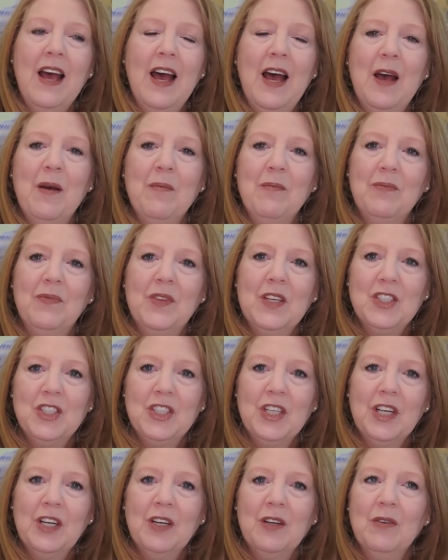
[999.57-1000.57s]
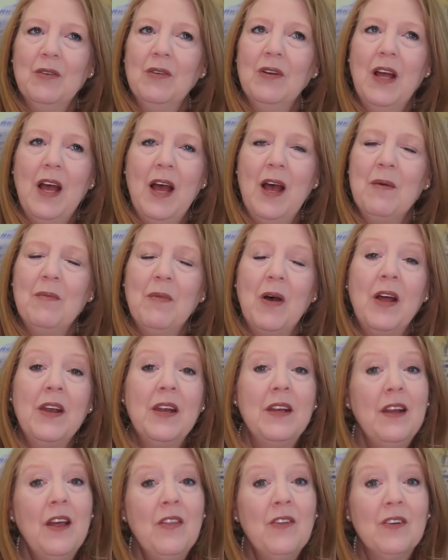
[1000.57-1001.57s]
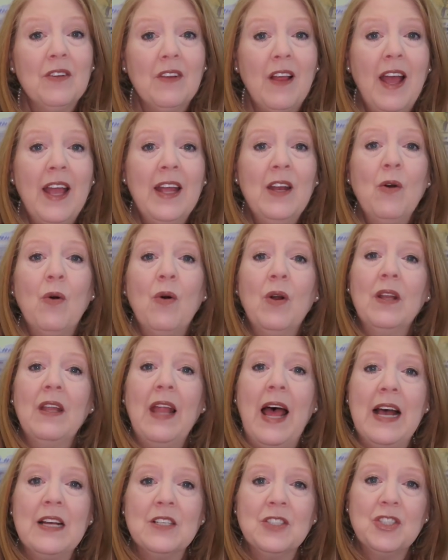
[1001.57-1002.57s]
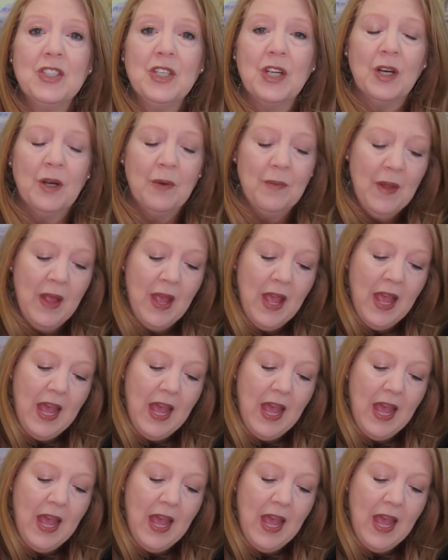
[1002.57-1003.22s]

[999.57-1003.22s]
this year on another line, or last year.